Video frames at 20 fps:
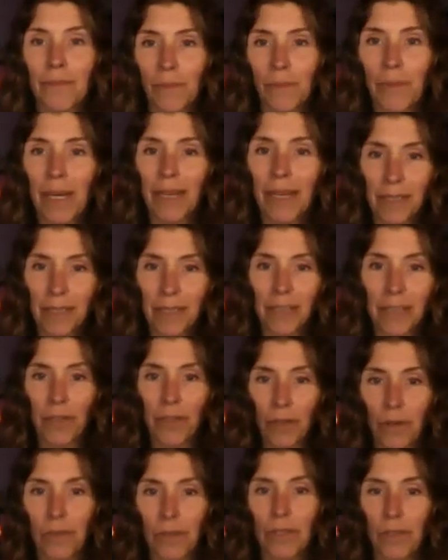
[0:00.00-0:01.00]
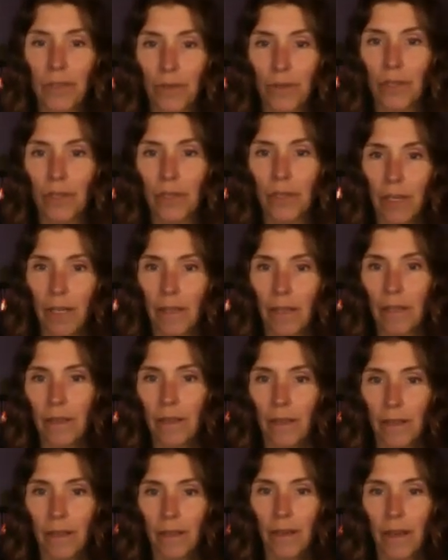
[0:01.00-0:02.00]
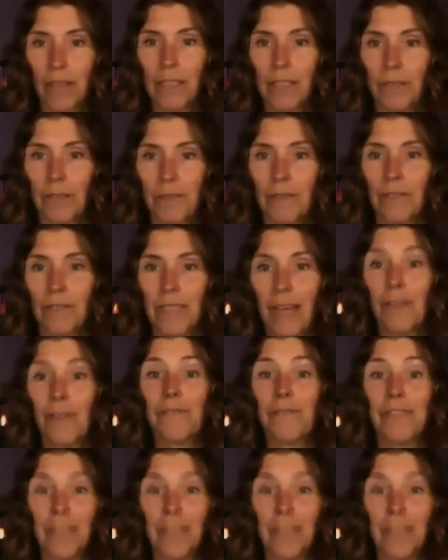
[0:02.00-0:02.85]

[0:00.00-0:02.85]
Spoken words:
Because, it's usually the concept of self